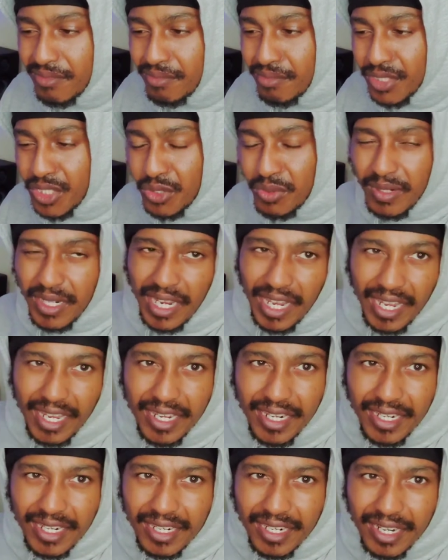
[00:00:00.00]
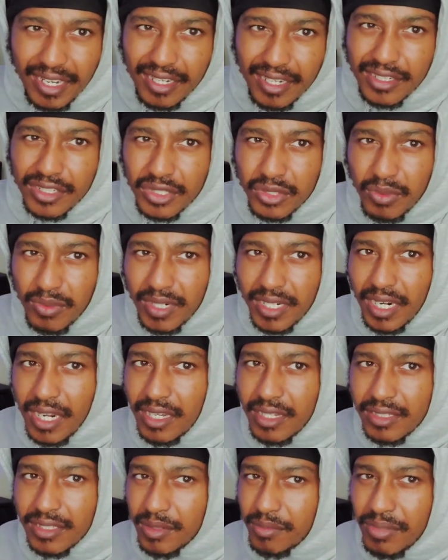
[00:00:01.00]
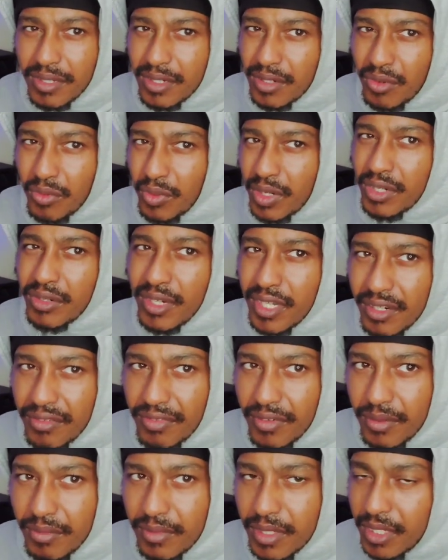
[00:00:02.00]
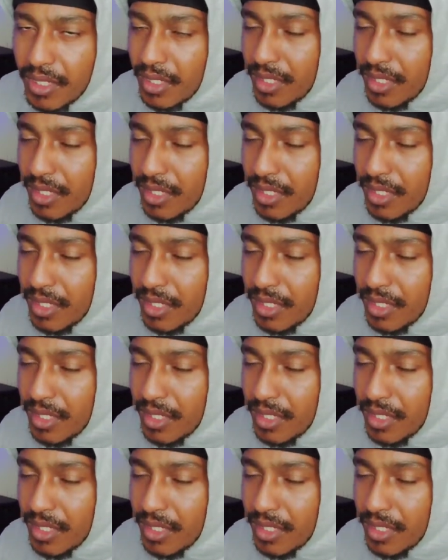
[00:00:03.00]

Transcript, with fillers: Between $80 and $120, depending on where you get it from.